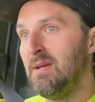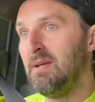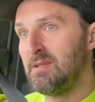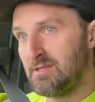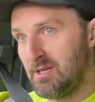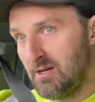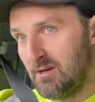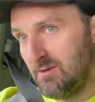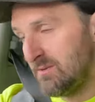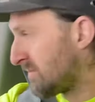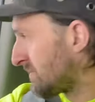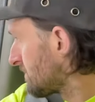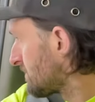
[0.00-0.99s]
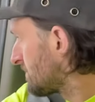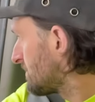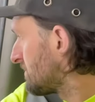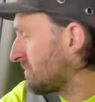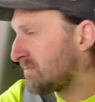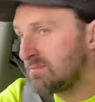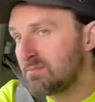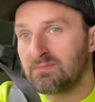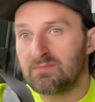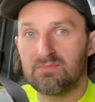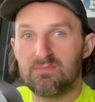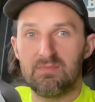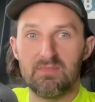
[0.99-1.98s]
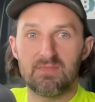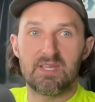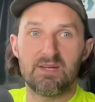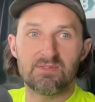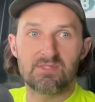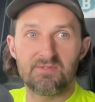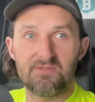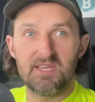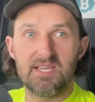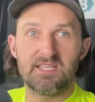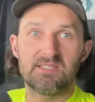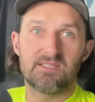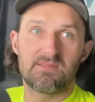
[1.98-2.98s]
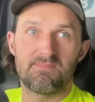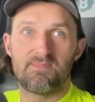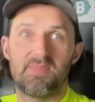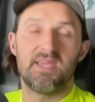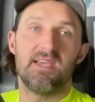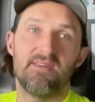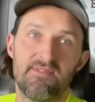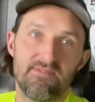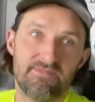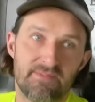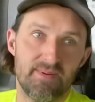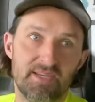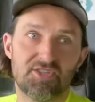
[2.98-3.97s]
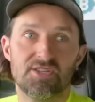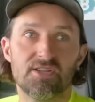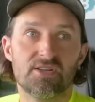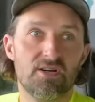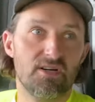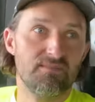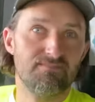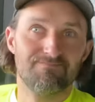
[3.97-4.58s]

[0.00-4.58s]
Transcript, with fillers: So that was the first bit of information I got.